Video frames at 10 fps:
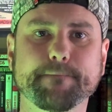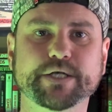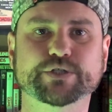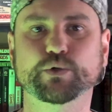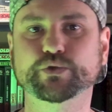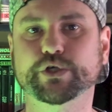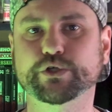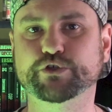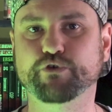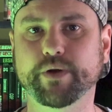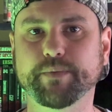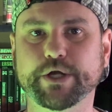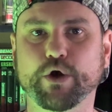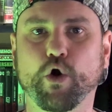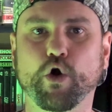It's also
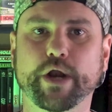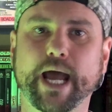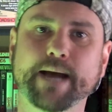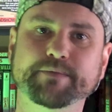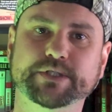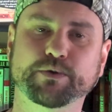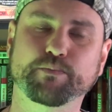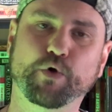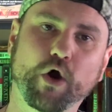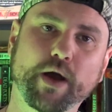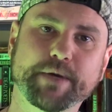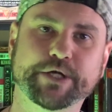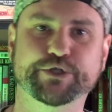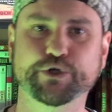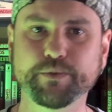streaming on Amazon Prime
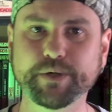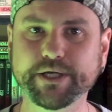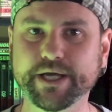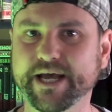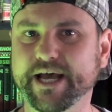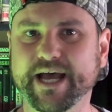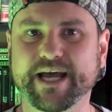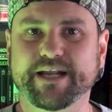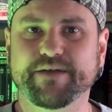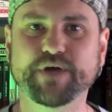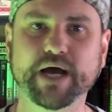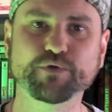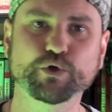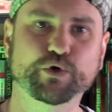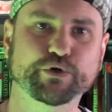and Tubi, and if you have a
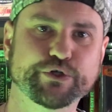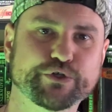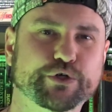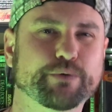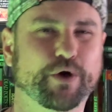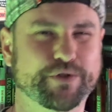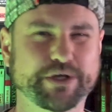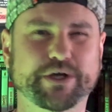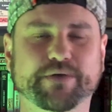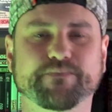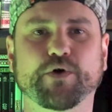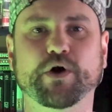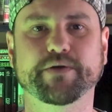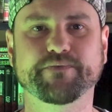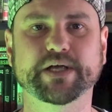look on YouTube, I think you can
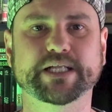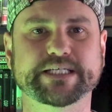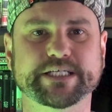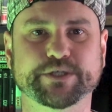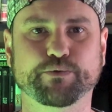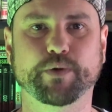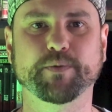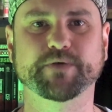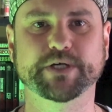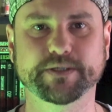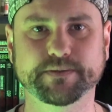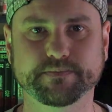find a fairly decent rip of it.